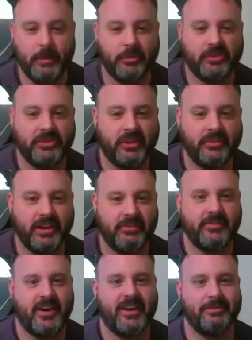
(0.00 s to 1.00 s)
a selfie every
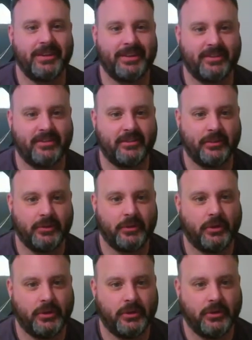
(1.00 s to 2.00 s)
5 minutes.
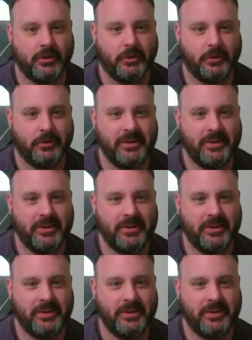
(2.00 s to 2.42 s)
I'm